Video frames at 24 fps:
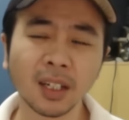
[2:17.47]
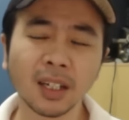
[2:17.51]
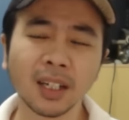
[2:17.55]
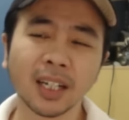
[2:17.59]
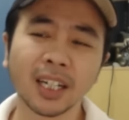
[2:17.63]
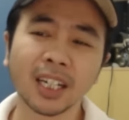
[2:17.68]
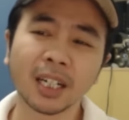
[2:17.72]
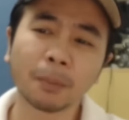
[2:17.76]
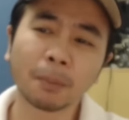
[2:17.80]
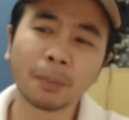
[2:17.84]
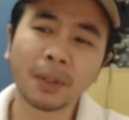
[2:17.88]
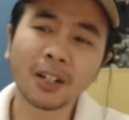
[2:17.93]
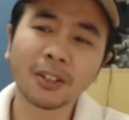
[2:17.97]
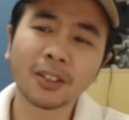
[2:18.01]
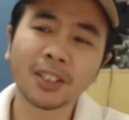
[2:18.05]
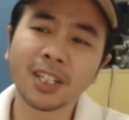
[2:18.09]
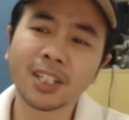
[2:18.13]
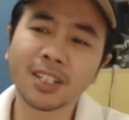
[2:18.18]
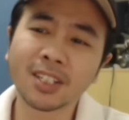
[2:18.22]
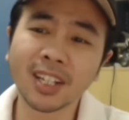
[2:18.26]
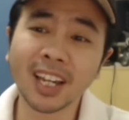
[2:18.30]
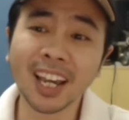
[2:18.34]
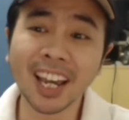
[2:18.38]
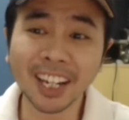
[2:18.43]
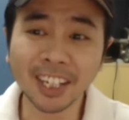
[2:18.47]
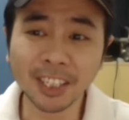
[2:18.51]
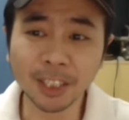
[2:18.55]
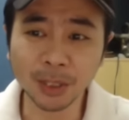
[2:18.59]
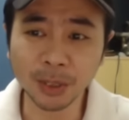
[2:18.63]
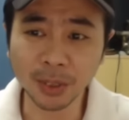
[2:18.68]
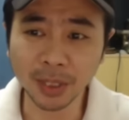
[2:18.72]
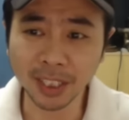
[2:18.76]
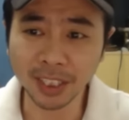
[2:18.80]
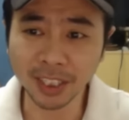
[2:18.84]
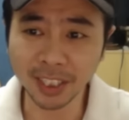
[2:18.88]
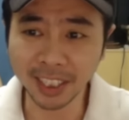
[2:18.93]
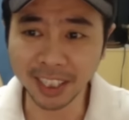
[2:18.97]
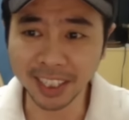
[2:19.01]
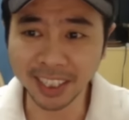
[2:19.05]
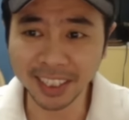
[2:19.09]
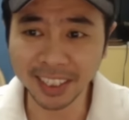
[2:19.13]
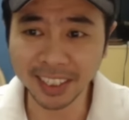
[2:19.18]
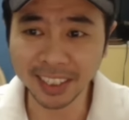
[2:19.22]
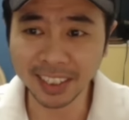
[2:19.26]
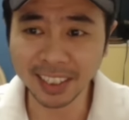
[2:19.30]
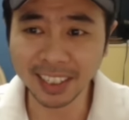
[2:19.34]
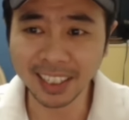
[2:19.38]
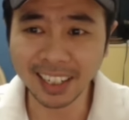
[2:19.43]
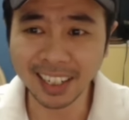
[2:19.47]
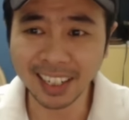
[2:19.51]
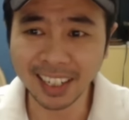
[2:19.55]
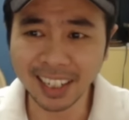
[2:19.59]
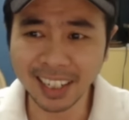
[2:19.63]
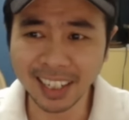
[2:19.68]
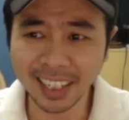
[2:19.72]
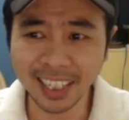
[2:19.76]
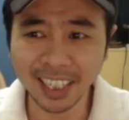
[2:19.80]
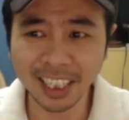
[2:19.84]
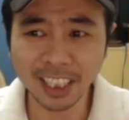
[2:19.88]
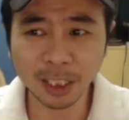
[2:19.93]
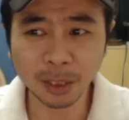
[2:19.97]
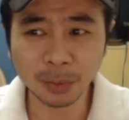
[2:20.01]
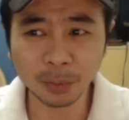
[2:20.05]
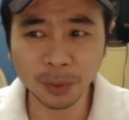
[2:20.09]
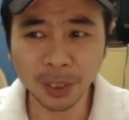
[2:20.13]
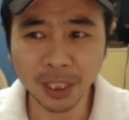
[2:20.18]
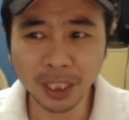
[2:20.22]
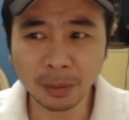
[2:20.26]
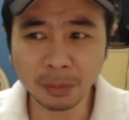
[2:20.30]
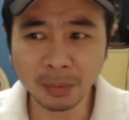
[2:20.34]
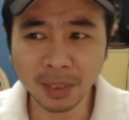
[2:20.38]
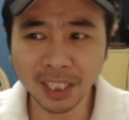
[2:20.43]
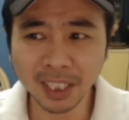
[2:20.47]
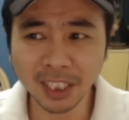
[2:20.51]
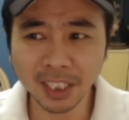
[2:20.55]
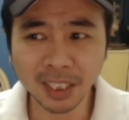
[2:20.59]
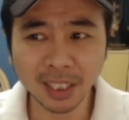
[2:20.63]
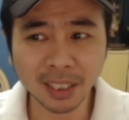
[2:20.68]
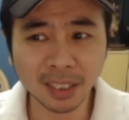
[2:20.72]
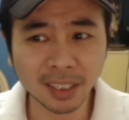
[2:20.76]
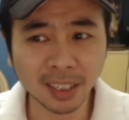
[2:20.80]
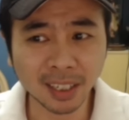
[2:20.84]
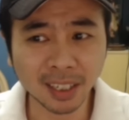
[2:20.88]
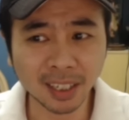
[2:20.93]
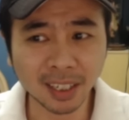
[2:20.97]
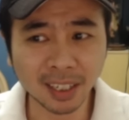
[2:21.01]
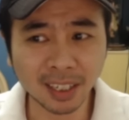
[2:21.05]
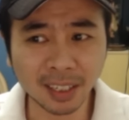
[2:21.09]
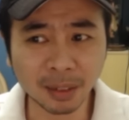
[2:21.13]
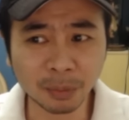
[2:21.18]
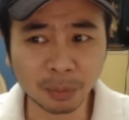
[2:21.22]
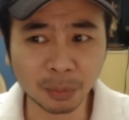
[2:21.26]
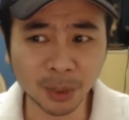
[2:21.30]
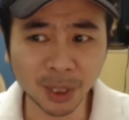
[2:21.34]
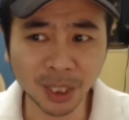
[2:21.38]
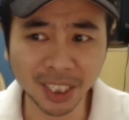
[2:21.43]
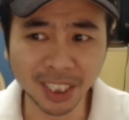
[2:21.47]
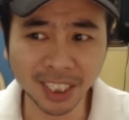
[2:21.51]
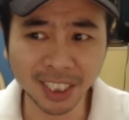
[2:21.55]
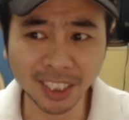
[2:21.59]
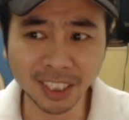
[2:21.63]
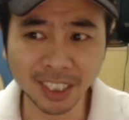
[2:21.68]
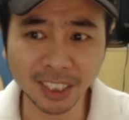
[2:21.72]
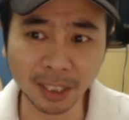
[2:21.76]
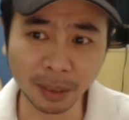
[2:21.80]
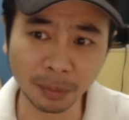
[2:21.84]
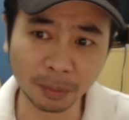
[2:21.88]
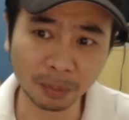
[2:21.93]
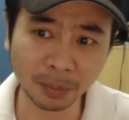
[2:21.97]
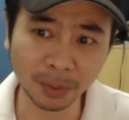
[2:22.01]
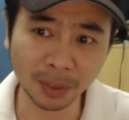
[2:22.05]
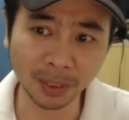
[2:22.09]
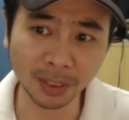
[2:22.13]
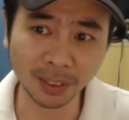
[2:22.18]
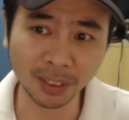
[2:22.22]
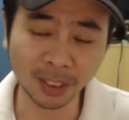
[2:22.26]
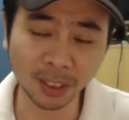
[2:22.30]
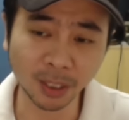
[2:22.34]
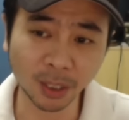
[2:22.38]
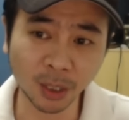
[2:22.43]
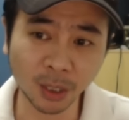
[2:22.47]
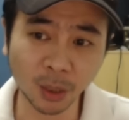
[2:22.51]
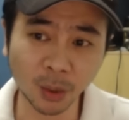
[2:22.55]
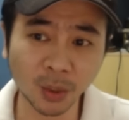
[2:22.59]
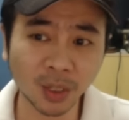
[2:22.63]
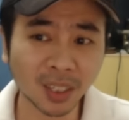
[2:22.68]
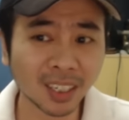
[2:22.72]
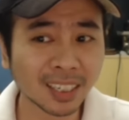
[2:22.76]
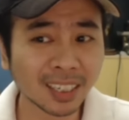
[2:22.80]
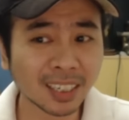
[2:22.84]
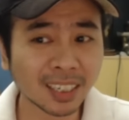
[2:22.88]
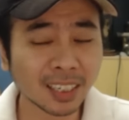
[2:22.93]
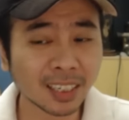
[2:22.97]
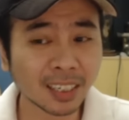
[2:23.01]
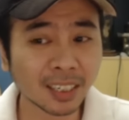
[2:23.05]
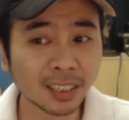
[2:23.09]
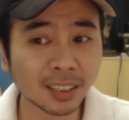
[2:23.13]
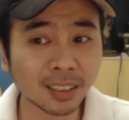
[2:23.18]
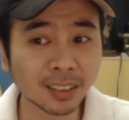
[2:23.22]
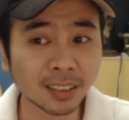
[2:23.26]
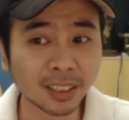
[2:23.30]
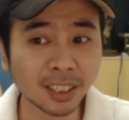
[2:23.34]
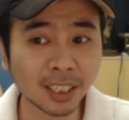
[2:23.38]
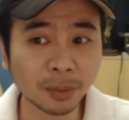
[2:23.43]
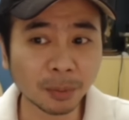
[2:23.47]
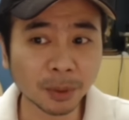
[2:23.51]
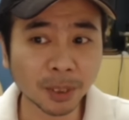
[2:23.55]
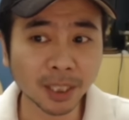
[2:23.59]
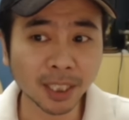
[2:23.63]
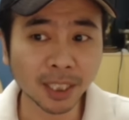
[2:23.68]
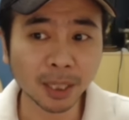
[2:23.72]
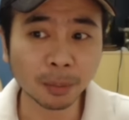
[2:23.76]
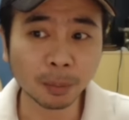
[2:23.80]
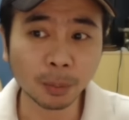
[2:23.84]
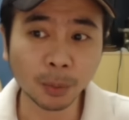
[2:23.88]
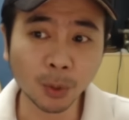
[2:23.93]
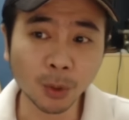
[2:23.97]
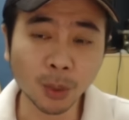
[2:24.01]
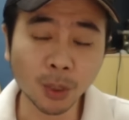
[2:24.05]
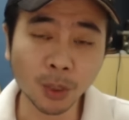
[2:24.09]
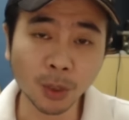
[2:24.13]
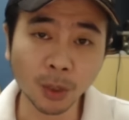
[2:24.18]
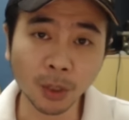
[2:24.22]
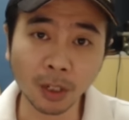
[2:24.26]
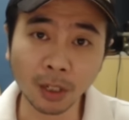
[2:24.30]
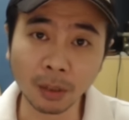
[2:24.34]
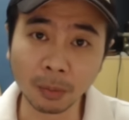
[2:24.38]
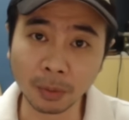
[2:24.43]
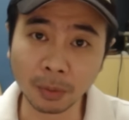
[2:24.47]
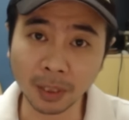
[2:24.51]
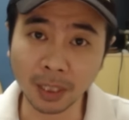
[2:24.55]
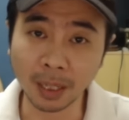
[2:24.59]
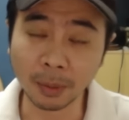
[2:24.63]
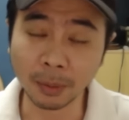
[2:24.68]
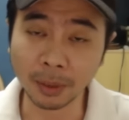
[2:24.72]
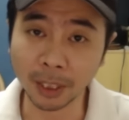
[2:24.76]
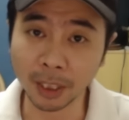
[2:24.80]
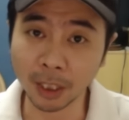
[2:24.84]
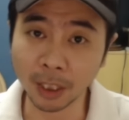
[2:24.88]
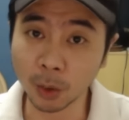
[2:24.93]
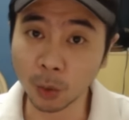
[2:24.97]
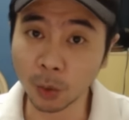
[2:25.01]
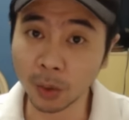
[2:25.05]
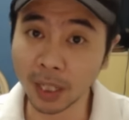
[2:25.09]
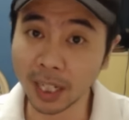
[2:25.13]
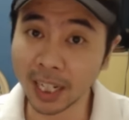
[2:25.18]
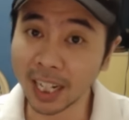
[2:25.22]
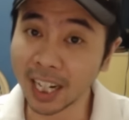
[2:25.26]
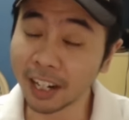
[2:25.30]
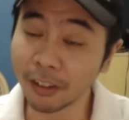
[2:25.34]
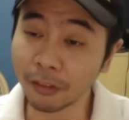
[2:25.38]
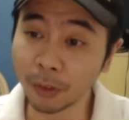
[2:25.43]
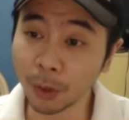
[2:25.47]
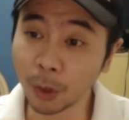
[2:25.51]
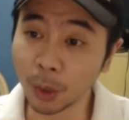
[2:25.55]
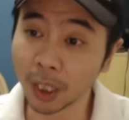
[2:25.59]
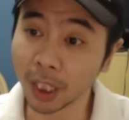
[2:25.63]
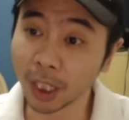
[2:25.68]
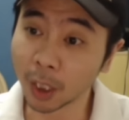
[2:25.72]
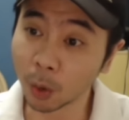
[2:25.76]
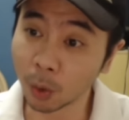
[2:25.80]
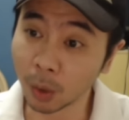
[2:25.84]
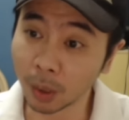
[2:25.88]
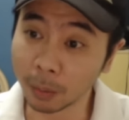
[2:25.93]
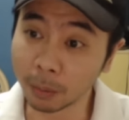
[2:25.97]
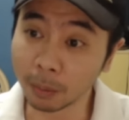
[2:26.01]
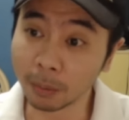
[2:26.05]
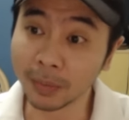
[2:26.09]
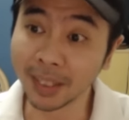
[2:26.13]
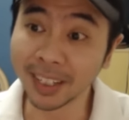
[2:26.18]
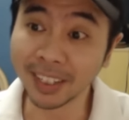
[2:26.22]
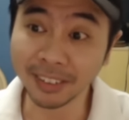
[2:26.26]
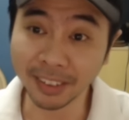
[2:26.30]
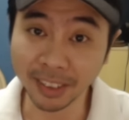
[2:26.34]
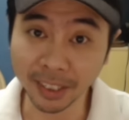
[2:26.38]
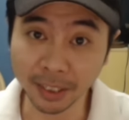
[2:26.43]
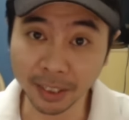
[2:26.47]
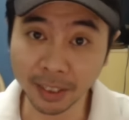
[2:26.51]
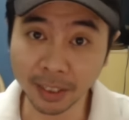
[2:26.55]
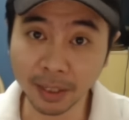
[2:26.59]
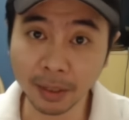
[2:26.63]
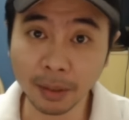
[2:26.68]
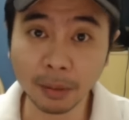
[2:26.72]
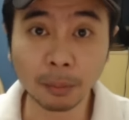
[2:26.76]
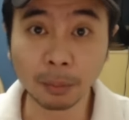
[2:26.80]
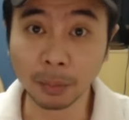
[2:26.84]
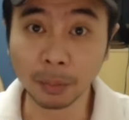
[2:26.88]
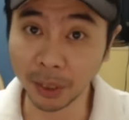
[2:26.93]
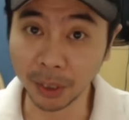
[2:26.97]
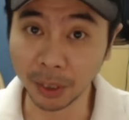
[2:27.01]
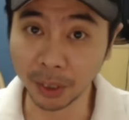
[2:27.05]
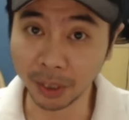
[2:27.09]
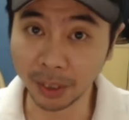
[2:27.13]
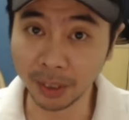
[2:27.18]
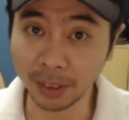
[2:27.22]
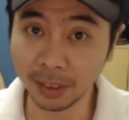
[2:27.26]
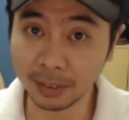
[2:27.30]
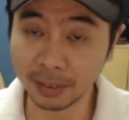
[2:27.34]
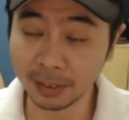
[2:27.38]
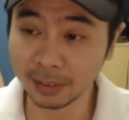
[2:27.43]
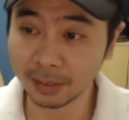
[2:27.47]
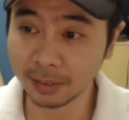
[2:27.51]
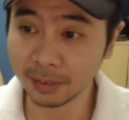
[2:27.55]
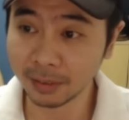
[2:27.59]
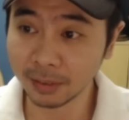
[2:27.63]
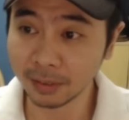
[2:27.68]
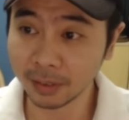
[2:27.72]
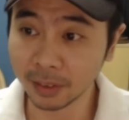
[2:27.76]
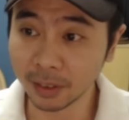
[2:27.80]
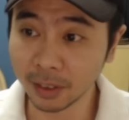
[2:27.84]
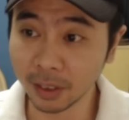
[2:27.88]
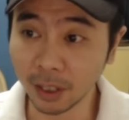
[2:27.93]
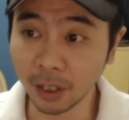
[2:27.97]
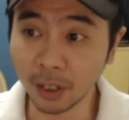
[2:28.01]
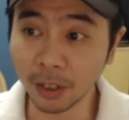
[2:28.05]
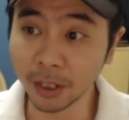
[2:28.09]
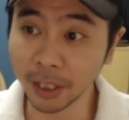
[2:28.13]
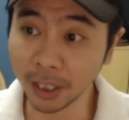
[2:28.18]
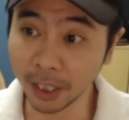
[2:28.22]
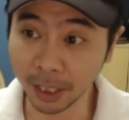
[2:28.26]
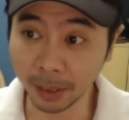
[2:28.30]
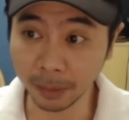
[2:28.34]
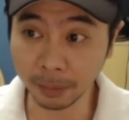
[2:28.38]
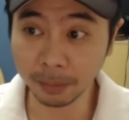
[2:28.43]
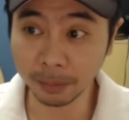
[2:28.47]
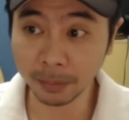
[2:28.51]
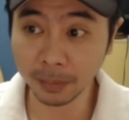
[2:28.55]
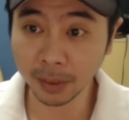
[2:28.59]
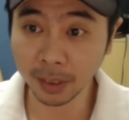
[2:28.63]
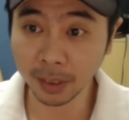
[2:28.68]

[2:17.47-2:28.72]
And about his extra skill, it's pretty much pretty simple. So 30% boost to all parameters if you equip Myriath Pearl on him,